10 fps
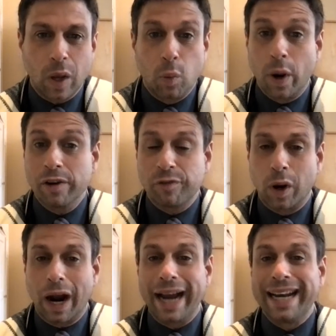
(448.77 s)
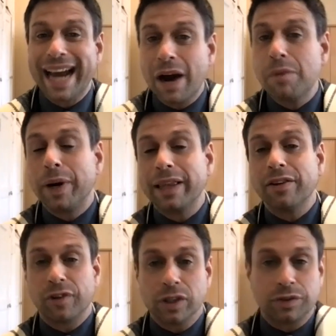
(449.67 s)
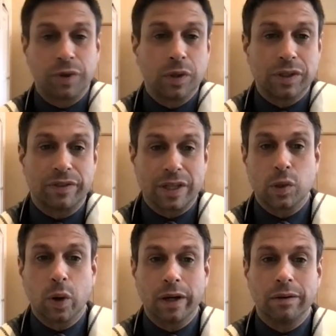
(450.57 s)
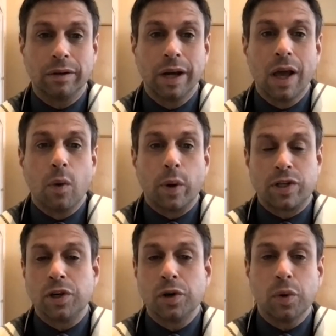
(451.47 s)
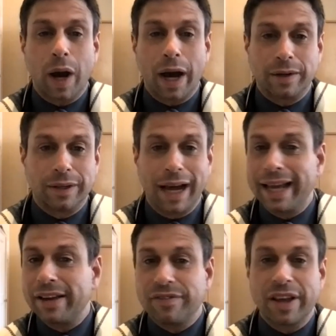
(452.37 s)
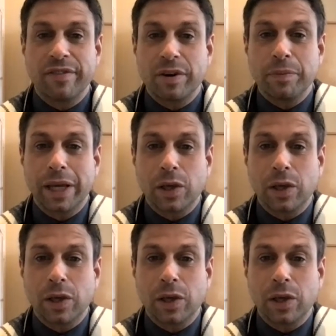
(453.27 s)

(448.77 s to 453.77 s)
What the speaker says: Wherefore, I now bring the first fruits of the soil, which you, Adonai, have given me.